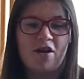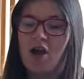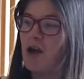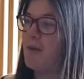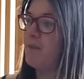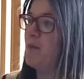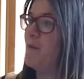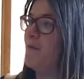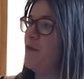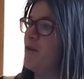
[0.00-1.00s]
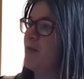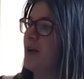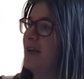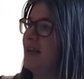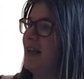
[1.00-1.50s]
um, put
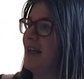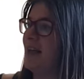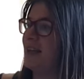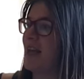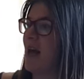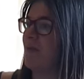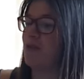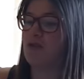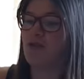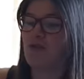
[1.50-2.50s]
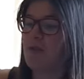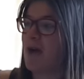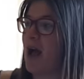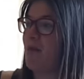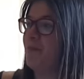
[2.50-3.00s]
forward is I'm going to talk
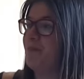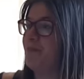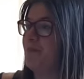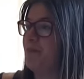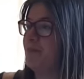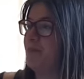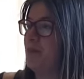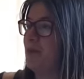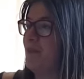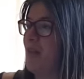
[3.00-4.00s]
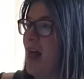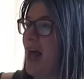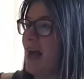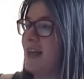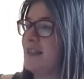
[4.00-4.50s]
about
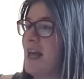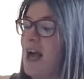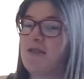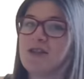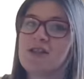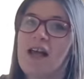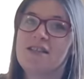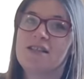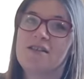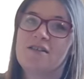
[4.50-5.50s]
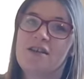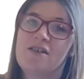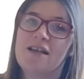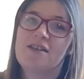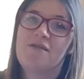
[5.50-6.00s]
butterflies, how to class the
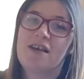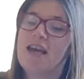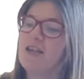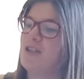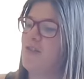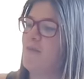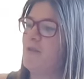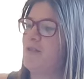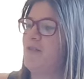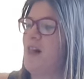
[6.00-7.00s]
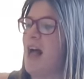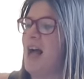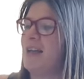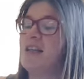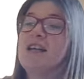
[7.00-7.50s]
classification of
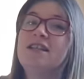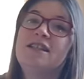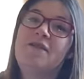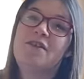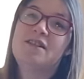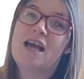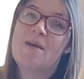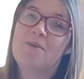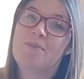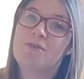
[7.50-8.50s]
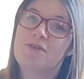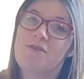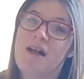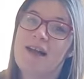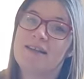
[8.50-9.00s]
butterflies, the different type of
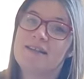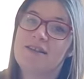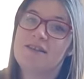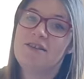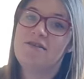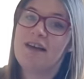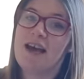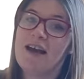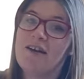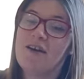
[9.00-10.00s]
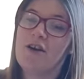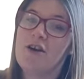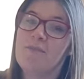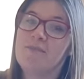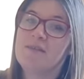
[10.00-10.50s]
butterflies you get,
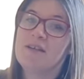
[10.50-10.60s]
um,